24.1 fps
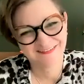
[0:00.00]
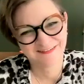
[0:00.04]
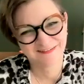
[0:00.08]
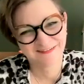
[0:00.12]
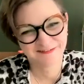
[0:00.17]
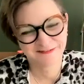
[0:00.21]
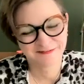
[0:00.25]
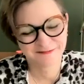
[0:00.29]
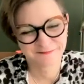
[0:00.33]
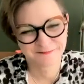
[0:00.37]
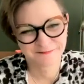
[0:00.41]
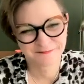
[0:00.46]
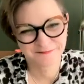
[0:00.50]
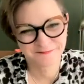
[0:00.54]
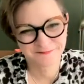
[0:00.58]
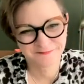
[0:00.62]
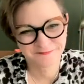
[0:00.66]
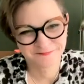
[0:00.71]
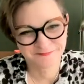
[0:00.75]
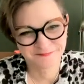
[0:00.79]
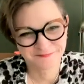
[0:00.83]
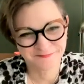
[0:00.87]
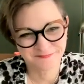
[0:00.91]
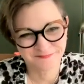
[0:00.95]

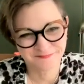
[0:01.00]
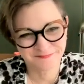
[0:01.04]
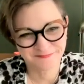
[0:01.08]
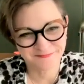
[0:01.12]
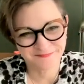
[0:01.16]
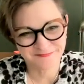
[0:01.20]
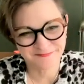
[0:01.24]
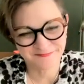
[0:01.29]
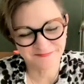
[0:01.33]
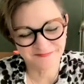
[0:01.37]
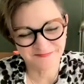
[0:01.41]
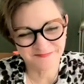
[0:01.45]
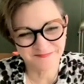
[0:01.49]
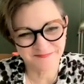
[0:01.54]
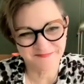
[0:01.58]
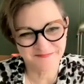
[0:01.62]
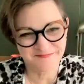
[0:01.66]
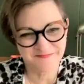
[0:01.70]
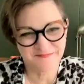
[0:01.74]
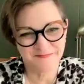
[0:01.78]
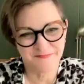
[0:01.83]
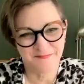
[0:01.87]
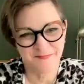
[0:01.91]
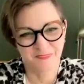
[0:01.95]

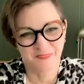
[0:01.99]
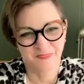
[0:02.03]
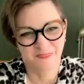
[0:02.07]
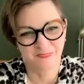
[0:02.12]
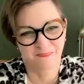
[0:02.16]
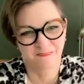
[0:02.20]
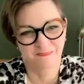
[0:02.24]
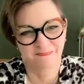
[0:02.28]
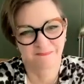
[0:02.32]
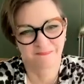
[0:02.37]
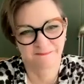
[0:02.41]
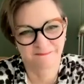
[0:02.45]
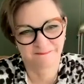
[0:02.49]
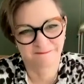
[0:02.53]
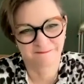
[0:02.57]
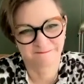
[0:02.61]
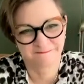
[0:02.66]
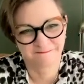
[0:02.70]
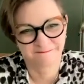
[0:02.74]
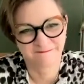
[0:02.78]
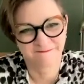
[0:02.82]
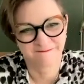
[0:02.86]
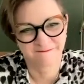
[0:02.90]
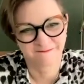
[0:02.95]

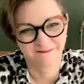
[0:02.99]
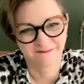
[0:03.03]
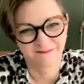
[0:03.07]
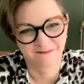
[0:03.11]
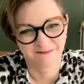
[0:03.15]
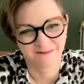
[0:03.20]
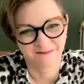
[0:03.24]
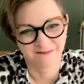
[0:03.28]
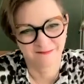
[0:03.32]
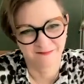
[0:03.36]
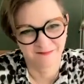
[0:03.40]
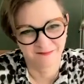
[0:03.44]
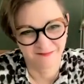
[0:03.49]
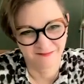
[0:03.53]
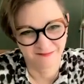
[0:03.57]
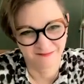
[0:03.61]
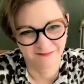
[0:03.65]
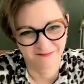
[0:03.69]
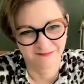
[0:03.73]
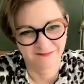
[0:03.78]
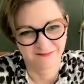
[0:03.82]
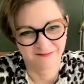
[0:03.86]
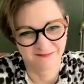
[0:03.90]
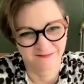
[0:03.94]

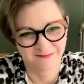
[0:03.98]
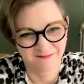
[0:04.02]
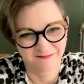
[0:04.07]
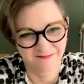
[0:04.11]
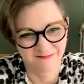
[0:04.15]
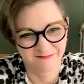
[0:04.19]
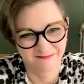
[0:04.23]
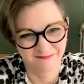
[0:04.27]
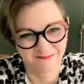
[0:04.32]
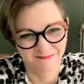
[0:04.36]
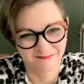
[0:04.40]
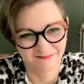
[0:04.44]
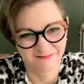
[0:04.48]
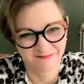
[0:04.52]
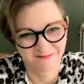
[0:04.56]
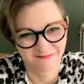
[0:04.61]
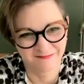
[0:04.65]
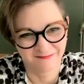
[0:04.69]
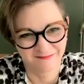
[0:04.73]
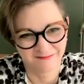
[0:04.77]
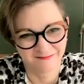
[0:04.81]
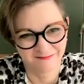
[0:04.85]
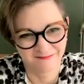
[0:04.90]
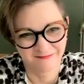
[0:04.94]

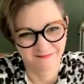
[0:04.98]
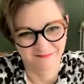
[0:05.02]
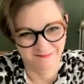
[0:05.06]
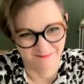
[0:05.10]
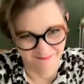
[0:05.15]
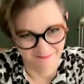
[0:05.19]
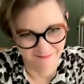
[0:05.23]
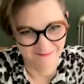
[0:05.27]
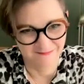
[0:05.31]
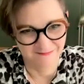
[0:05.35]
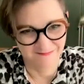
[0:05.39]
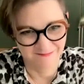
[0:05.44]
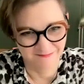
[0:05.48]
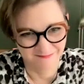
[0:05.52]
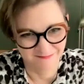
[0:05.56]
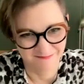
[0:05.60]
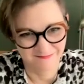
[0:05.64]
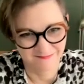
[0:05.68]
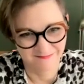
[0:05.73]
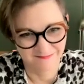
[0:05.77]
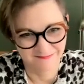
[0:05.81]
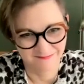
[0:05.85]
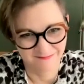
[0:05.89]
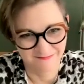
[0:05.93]

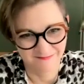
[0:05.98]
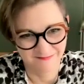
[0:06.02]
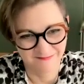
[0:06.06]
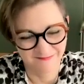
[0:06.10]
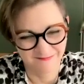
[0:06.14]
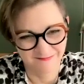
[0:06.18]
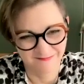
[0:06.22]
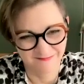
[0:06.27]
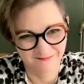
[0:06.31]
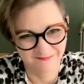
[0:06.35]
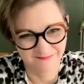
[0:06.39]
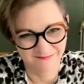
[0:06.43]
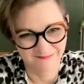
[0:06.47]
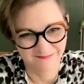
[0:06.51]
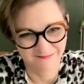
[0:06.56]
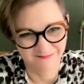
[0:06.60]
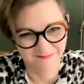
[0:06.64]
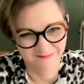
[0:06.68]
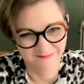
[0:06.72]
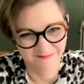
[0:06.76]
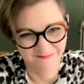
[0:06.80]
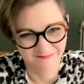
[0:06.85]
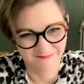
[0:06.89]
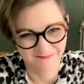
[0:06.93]

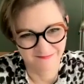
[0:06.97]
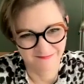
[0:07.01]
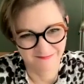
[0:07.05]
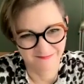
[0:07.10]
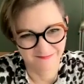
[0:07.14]
No words are spoken by the person on screen.